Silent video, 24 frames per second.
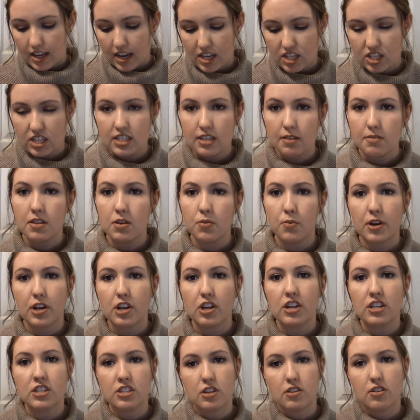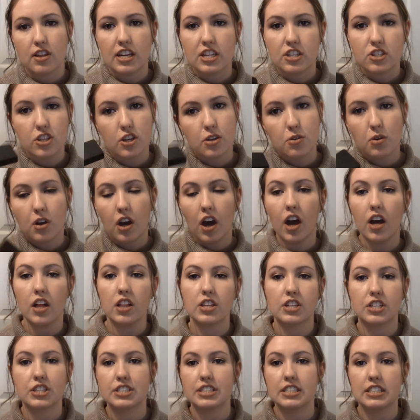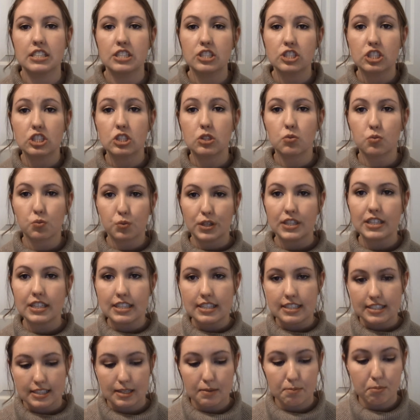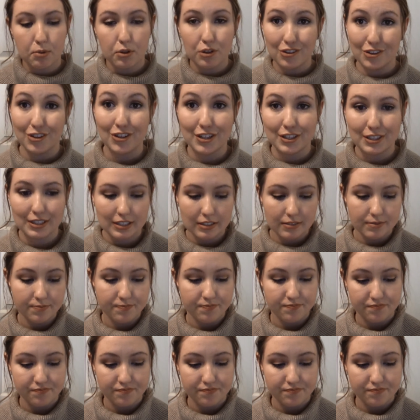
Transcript: it's just something where you can do like 2 colors, and it's just a really simple look.